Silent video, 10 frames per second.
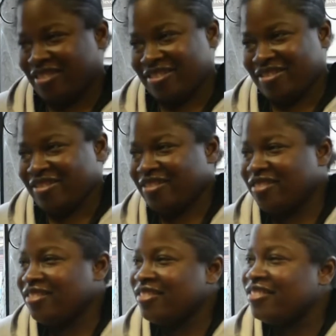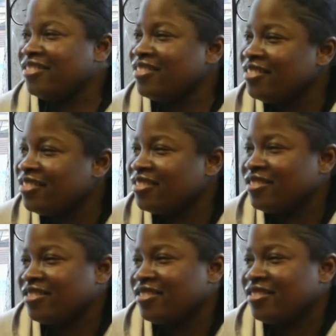So have you learned about your
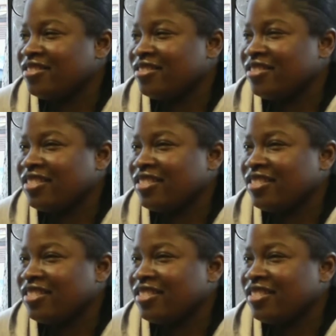bike from Spokes?